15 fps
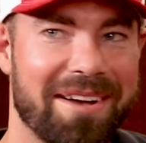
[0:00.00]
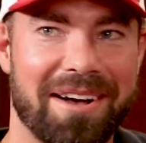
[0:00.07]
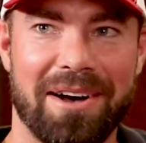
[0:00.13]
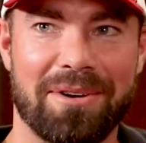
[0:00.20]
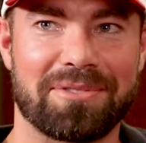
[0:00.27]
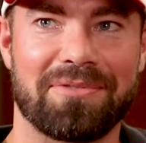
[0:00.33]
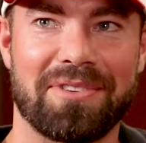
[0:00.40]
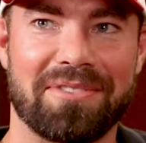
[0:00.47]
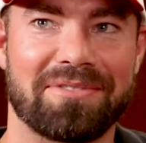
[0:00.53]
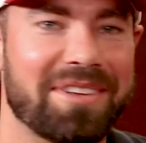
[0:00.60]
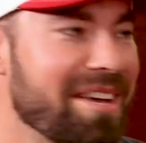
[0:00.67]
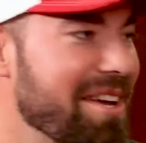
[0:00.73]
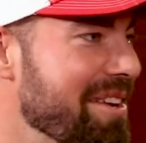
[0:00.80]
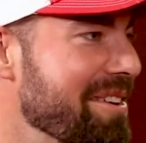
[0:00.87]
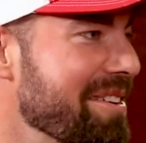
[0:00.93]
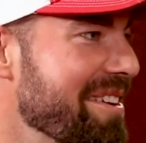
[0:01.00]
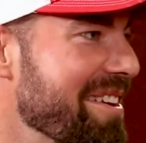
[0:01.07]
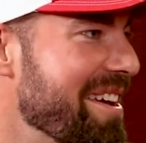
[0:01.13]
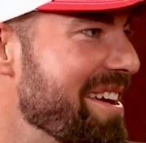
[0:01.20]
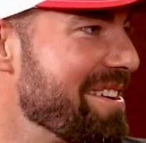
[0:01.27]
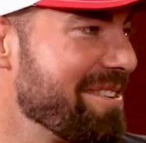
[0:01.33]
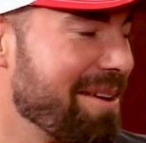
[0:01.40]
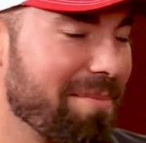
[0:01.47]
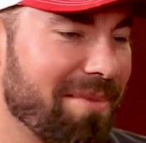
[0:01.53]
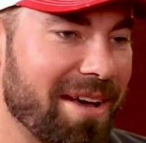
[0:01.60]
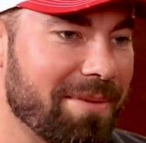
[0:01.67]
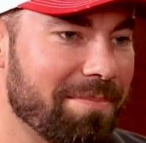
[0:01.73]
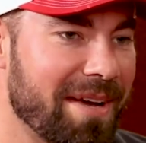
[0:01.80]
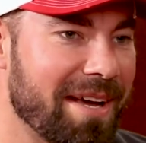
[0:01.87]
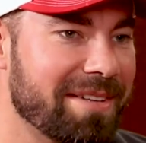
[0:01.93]
I was 15, and I'm
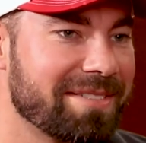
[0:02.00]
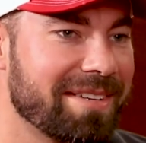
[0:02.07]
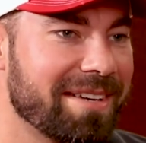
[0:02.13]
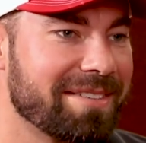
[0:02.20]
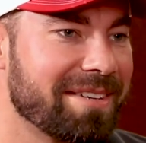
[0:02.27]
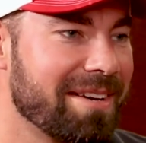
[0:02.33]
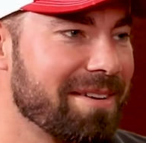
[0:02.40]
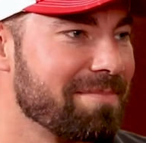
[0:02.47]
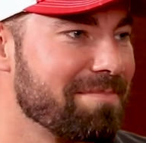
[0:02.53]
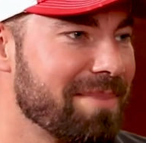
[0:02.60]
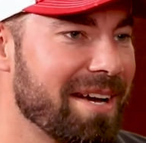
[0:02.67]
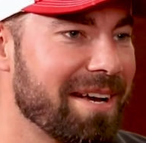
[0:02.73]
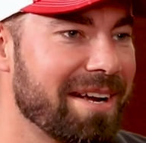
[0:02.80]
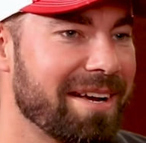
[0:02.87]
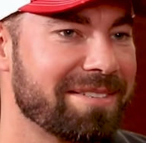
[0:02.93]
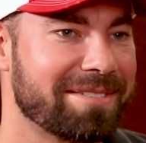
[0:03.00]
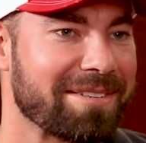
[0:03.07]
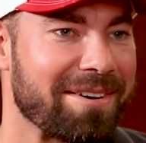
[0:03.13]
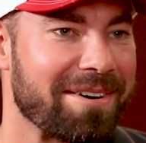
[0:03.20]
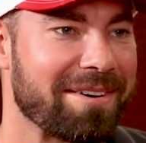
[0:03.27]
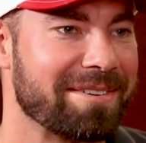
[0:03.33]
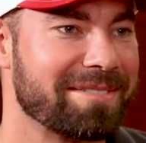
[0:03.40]
like, man, this guy's got a badass car.